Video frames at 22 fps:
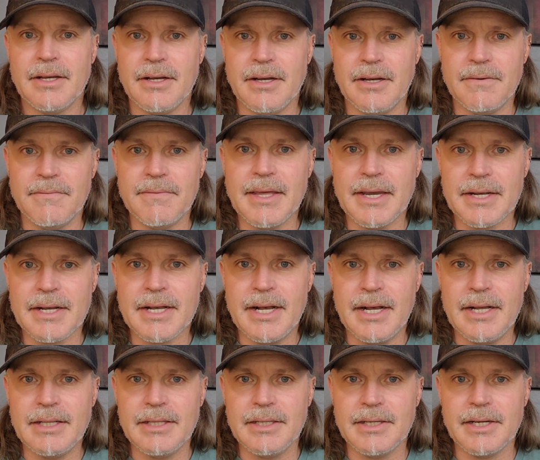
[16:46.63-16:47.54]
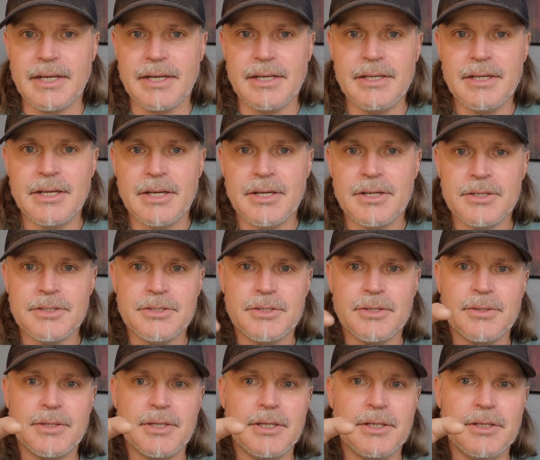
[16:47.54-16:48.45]
of that colony
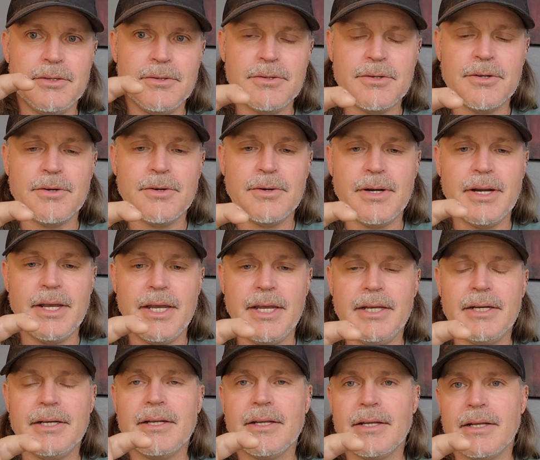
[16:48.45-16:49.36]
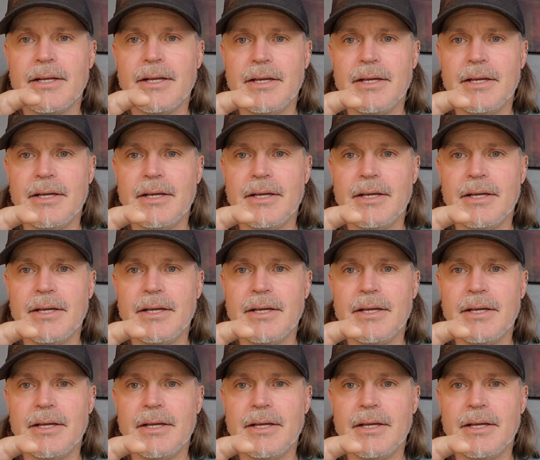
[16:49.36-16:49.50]
so that you create